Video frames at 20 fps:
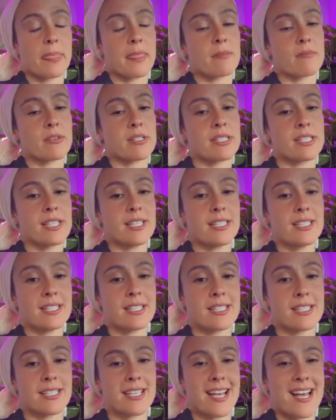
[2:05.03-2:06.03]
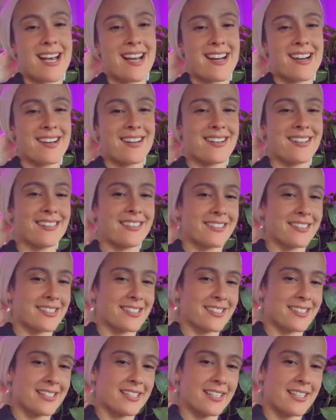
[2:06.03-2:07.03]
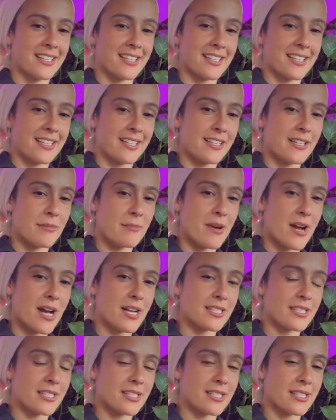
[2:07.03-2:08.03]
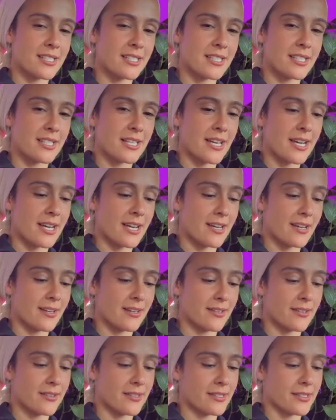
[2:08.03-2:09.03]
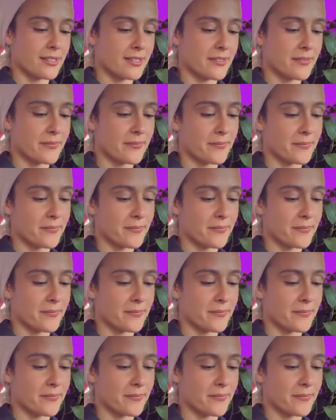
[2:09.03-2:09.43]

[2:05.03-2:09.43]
Brazil is in the house. Nebraska's in the house.